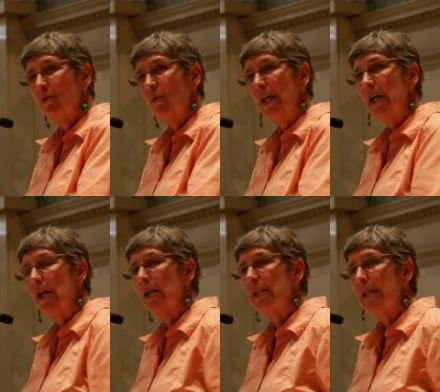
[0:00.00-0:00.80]
we
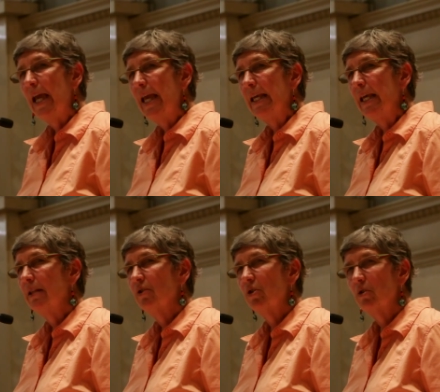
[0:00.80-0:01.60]
are
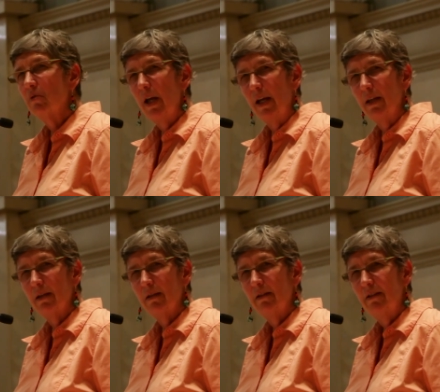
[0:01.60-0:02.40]
taking the
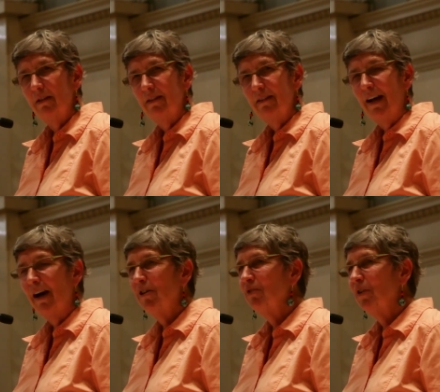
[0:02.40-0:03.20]
strength
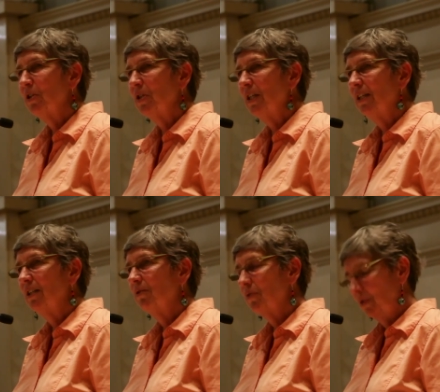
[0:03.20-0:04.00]
out of
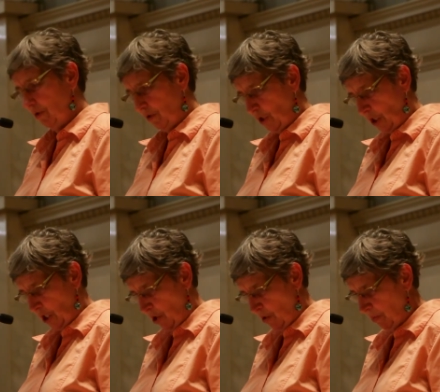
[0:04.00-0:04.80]
ourselves to
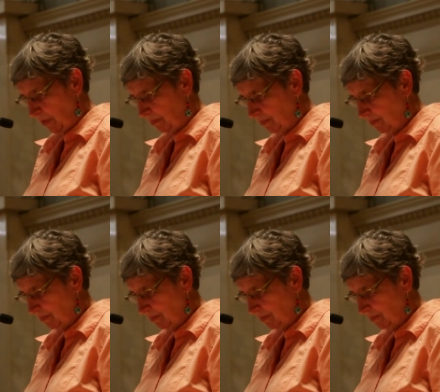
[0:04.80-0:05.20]
cope.